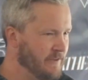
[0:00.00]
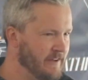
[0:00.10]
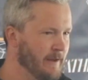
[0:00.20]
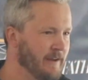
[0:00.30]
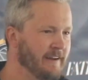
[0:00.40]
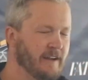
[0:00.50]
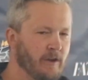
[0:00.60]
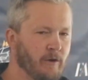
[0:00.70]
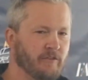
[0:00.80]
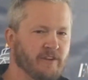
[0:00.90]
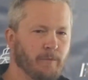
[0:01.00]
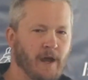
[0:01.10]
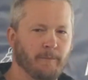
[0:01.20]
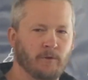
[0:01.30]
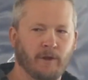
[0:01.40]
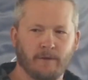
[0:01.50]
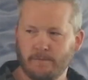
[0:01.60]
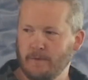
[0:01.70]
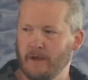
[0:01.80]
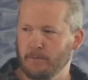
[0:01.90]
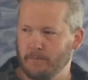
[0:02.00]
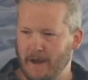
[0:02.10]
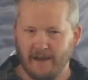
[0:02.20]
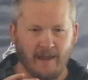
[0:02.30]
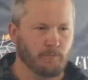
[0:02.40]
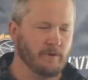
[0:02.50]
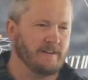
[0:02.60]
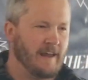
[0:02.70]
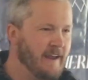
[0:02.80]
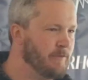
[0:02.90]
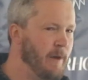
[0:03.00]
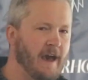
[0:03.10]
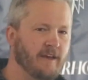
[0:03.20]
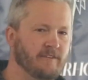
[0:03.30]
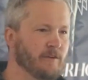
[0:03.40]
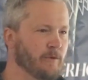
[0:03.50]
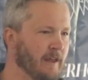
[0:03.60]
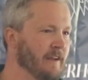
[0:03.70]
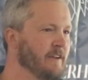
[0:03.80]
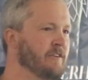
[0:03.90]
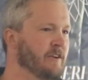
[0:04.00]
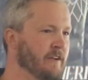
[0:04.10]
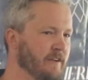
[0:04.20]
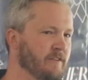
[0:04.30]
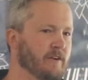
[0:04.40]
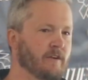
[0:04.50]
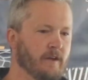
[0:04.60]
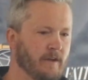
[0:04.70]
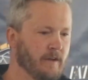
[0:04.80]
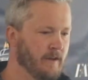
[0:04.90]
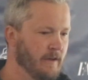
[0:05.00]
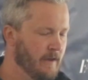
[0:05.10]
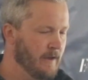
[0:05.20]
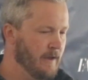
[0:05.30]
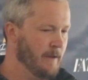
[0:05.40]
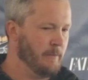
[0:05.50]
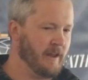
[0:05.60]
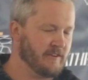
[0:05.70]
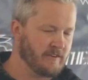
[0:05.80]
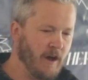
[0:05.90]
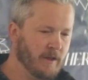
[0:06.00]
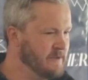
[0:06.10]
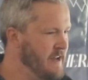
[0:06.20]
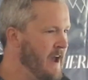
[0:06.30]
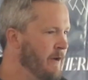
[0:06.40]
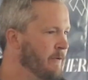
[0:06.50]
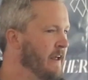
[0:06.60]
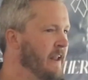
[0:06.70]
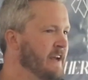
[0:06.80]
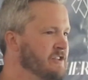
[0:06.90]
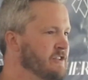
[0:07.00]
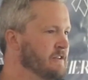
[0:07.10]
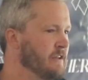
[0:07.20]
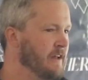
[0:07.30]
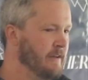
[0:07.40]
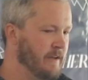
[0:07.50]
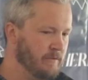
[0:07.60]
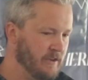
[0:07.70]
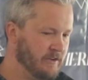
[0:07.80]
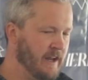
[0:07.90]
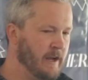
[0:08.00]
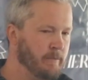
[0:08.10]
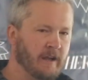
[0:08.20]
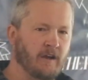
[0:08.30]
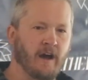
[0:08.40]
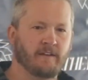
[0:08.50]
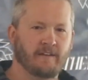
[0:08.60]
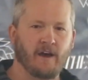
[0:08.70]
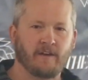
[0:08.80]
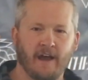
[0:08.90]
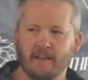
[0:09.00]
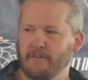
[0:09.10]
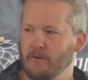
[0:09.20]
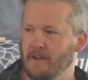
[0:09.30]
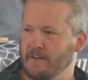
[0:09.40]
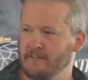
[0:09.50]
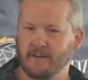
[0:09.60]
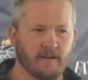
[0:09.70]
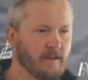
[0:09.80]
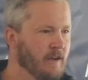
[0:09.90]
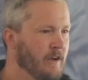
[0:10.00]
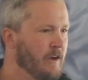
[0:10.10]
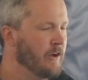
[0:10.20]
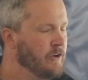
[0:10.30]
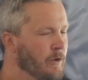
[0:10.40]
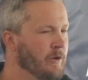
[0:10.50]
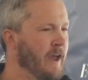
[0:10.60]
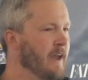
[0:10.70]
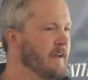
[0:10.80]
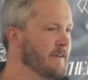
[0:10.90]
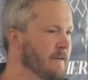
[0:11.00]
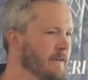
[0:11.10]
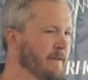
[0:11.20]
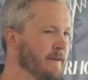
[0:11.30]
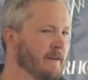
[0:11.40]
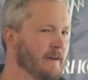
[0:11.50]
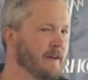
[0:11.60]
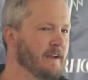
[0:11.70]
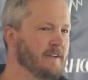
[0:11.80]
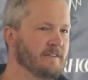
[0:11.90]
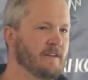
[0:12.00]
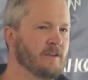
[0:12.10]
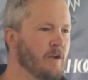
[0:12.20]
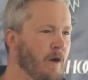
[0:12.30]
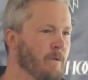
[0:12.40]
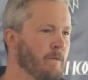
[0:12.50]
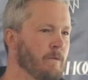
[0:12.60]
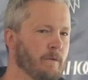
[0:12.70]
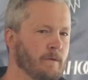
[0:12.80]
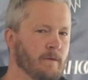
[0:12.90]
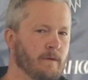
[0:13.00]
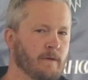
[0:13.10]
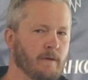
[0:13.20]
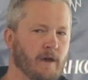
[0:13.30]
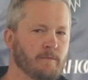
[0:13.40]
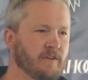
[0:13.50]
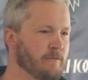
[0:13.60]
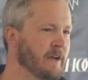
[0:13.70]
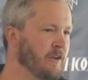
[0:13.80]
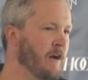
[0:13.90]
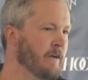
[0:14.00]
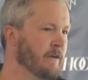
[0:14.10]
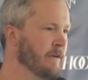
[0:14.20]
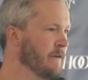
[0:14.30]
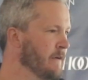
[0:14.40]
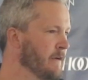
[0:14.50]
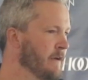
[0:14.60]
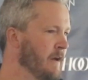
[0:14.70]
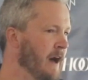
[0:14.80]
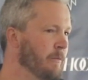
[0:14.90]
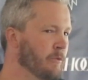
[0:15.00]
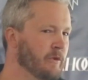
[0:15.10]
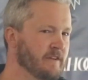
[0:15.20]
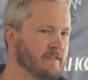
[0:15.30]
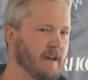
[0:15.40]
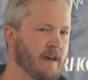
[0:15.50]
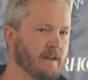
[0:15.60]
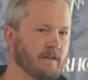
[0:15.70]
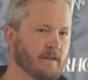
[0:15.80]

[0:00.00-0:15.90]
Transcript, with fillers: Same, he can get over the same way I'm doing it. It'll, by, when days pass, it'll get easier and easier. But I saw him down and I just, I, I looked at him, I got down eye level and I said, Are you okay? And he said, No, I miss my dog. I'm really sad.